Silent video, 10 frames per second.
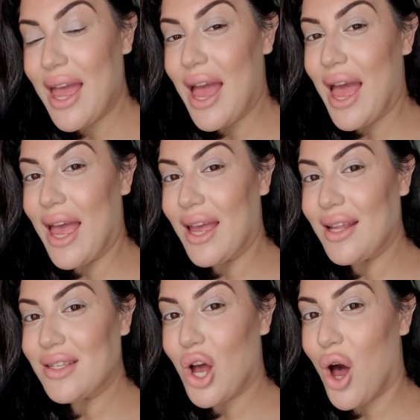
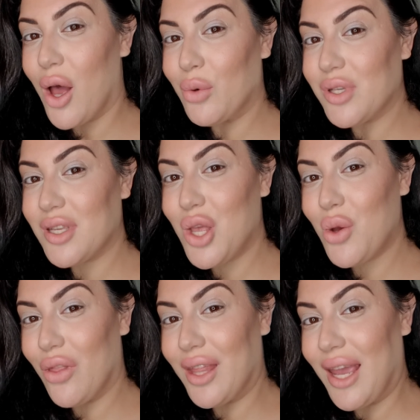and I will see you on
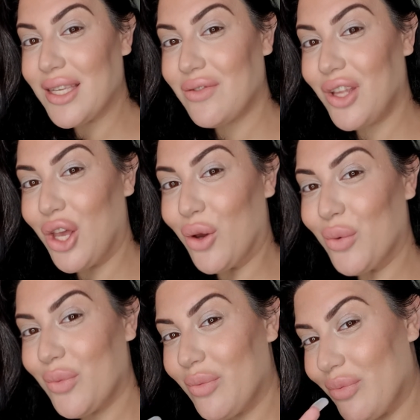the next video.
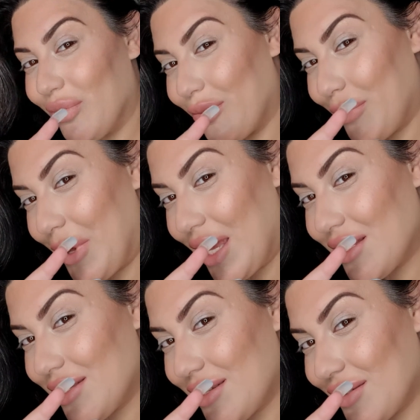
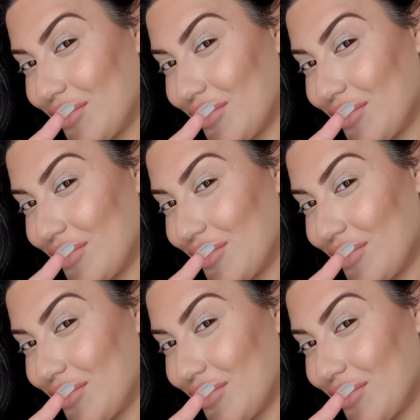Peace.